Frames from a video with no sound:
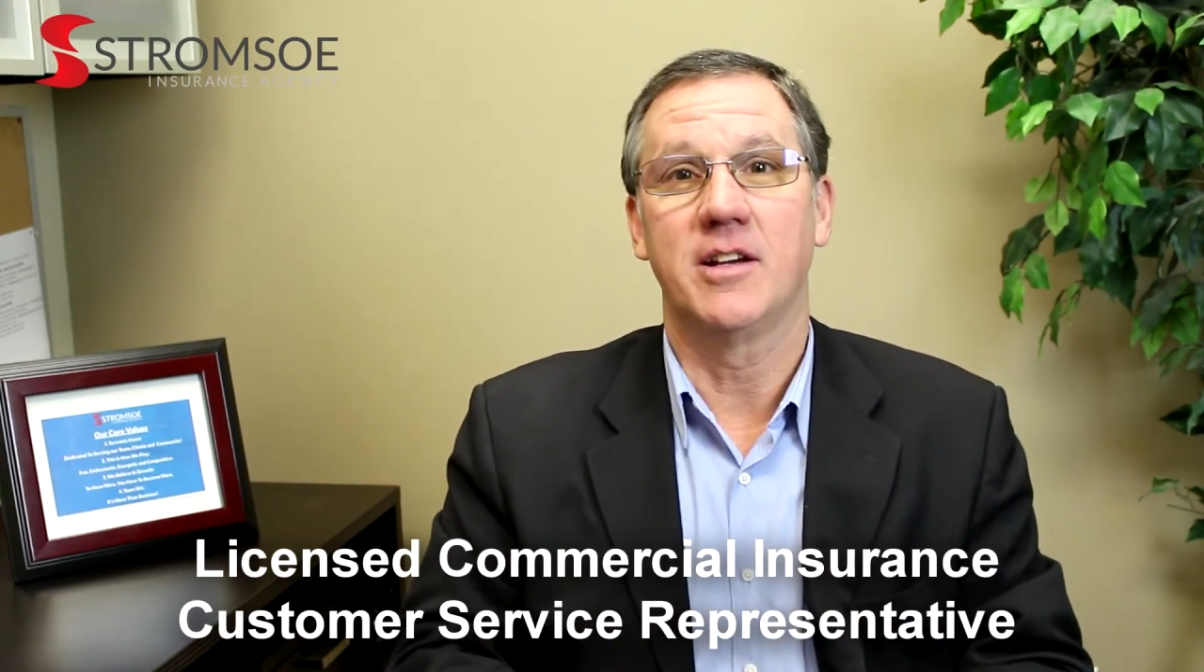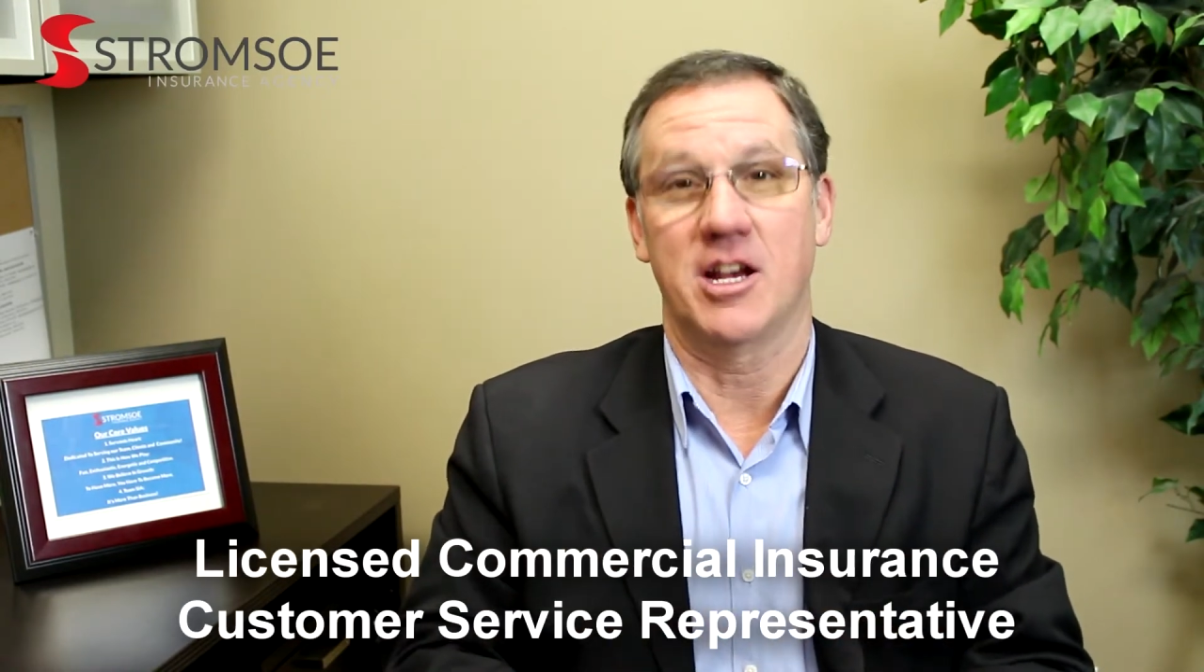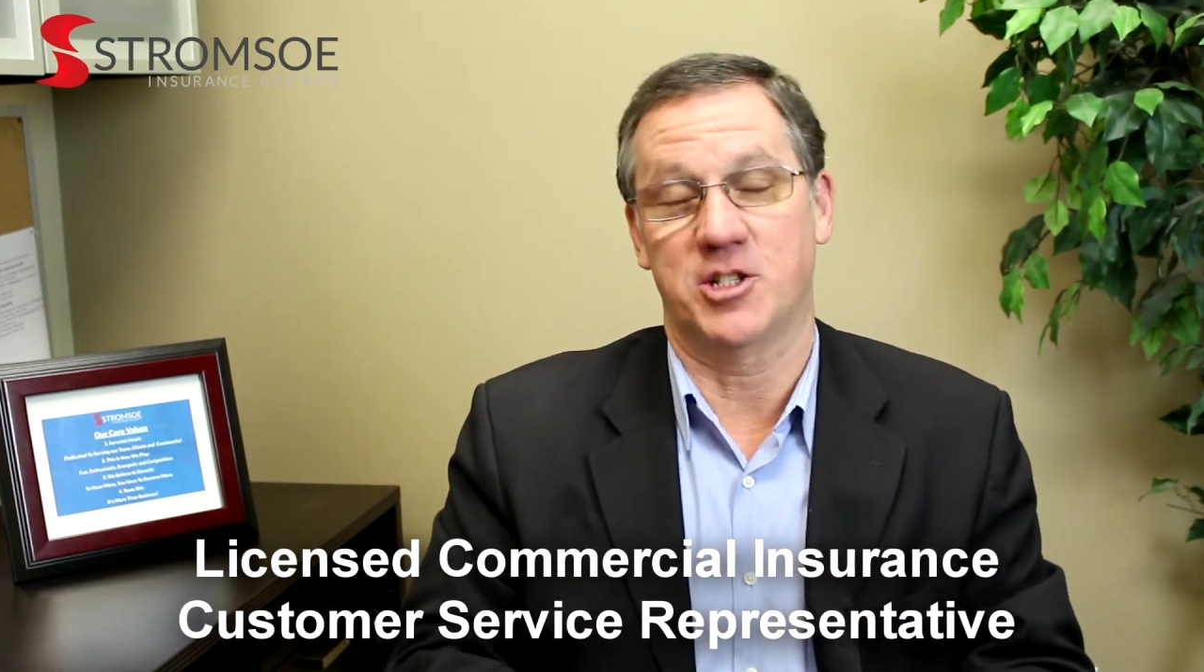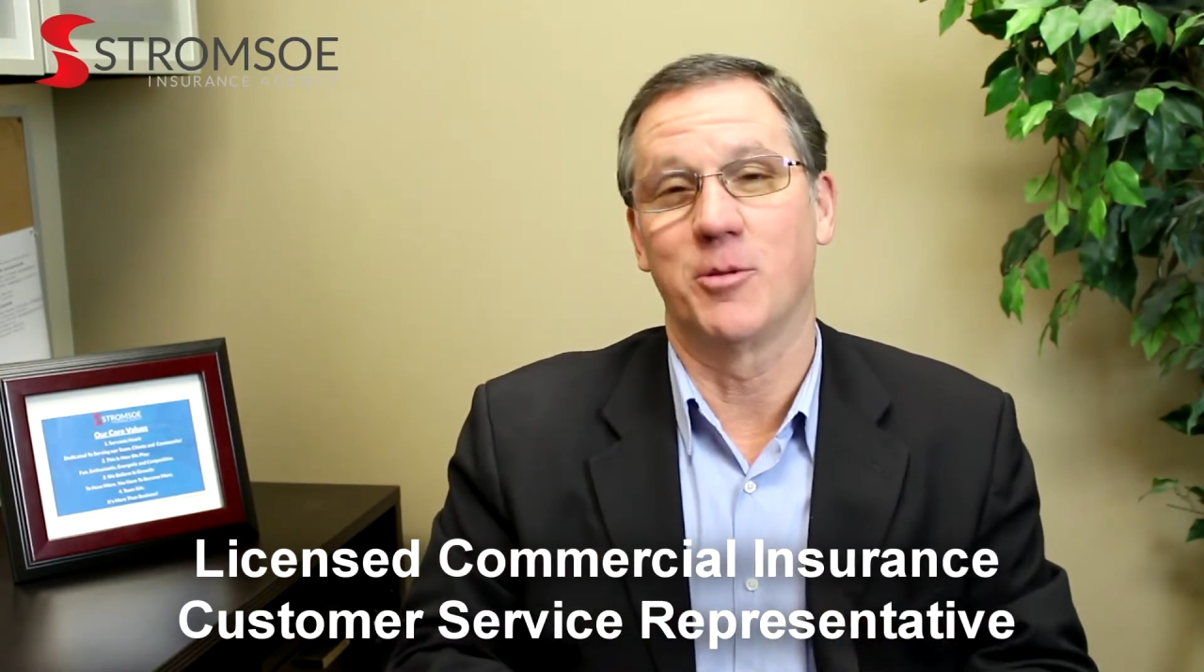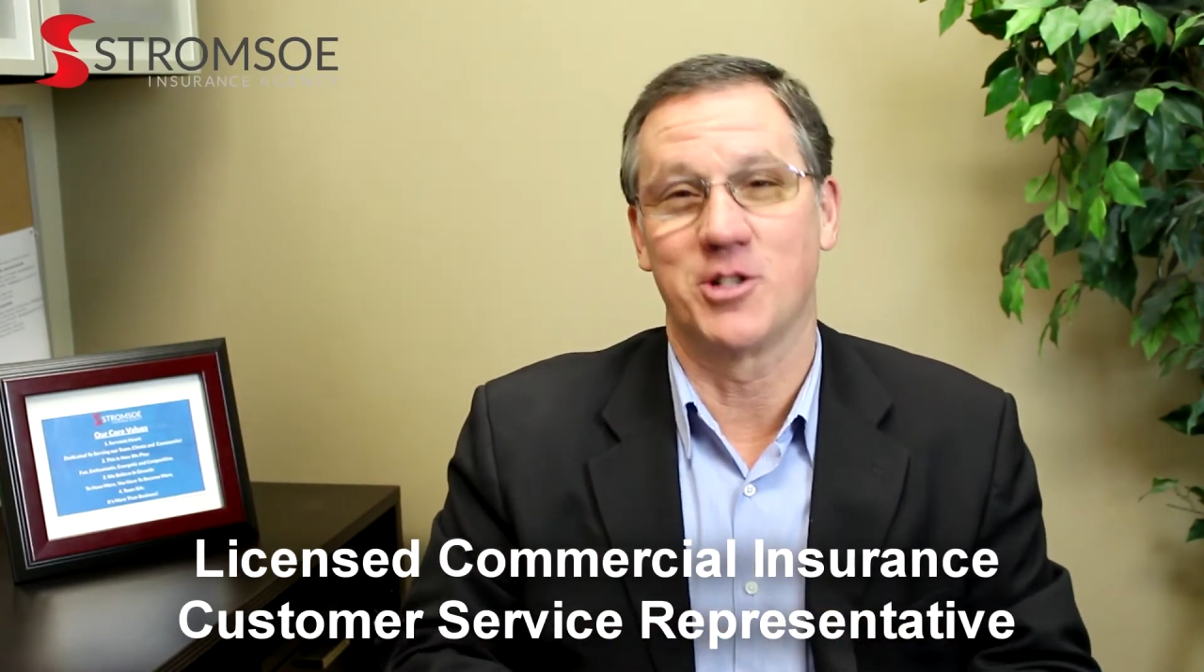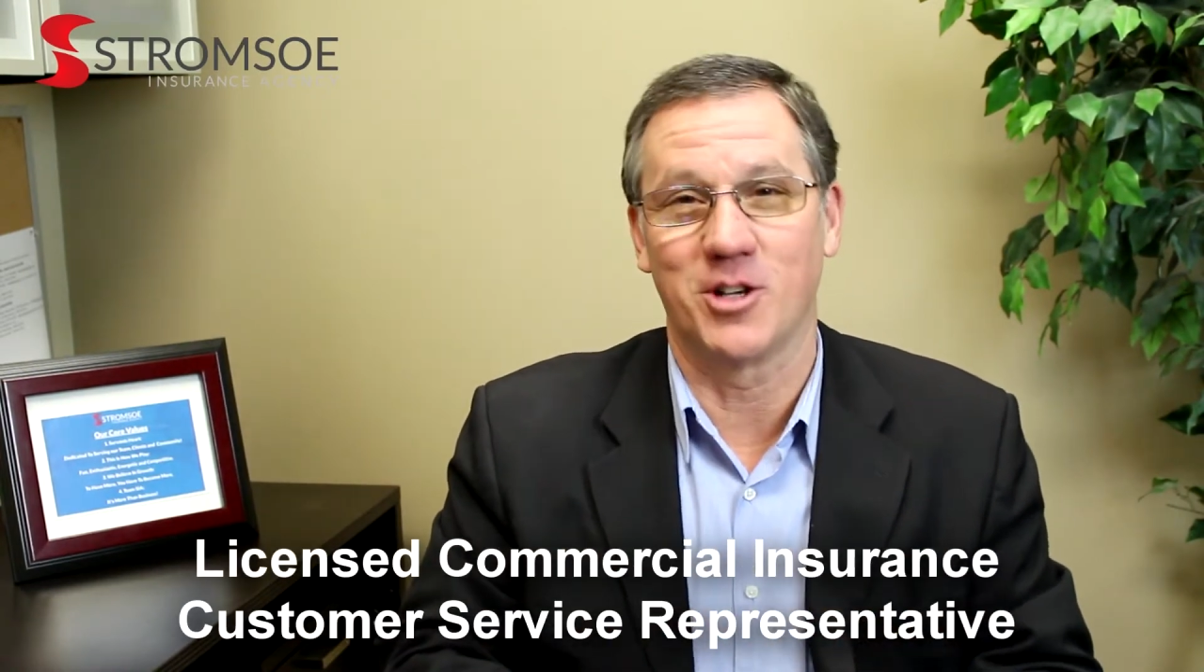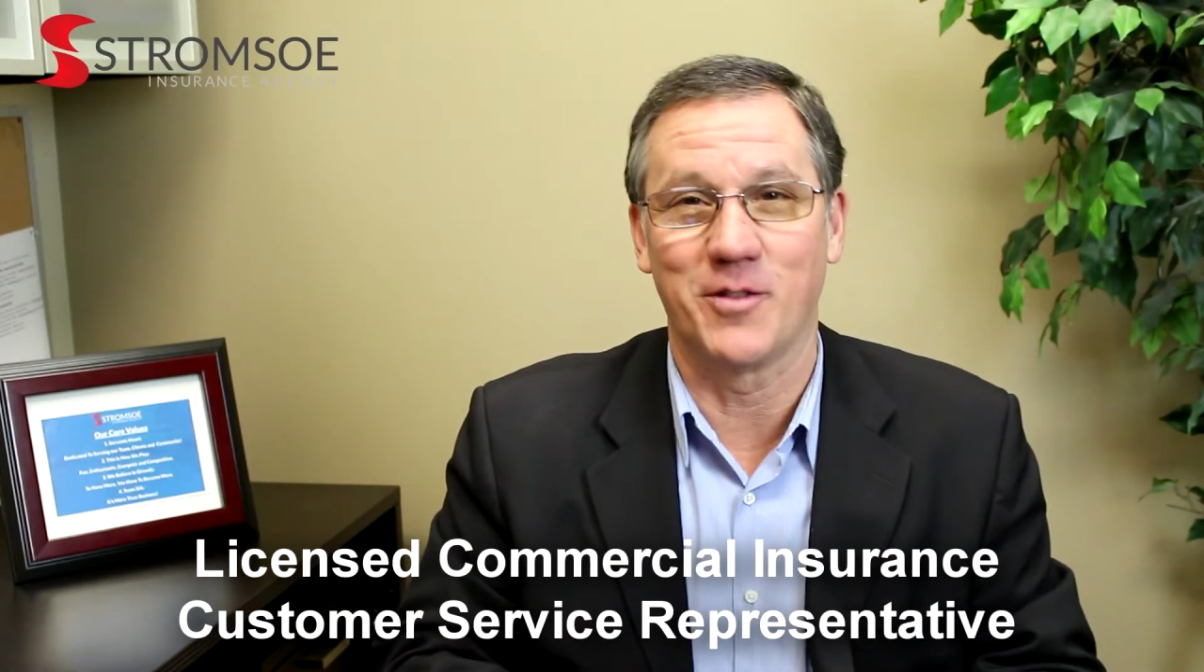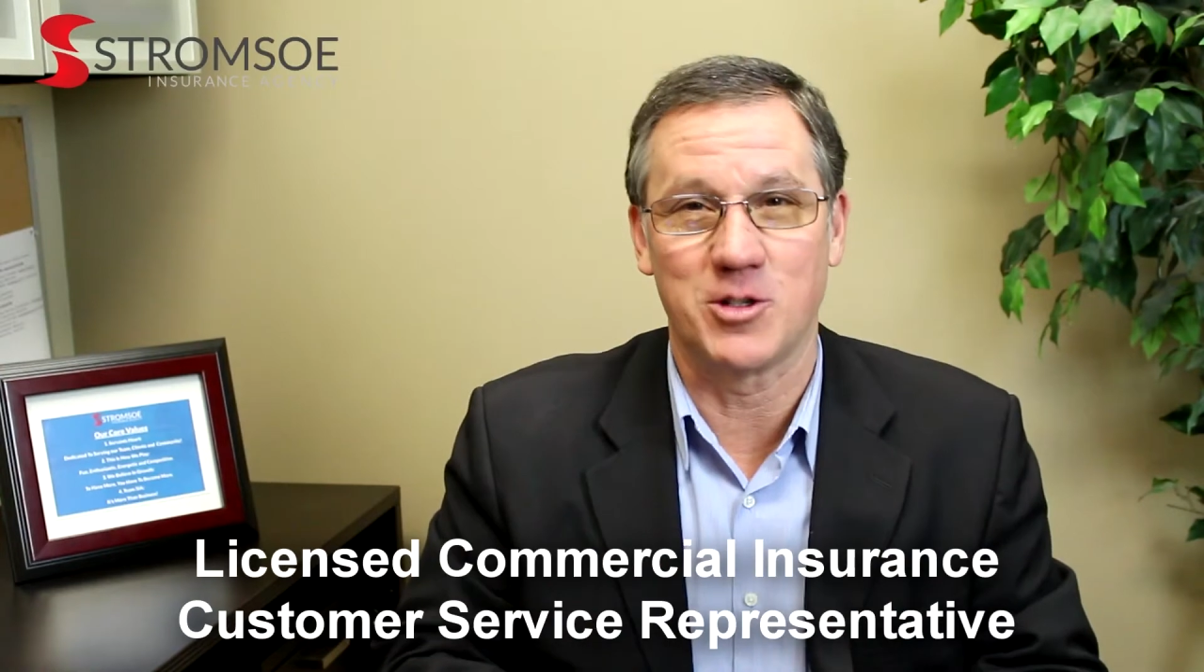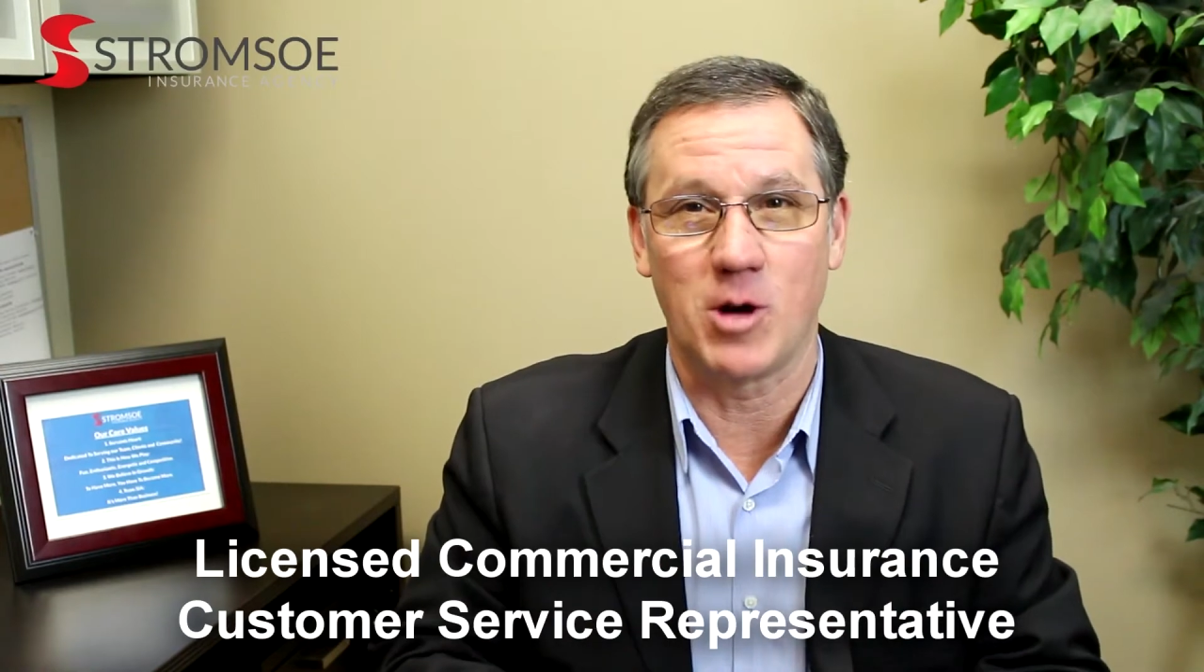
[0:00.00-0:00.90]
customer service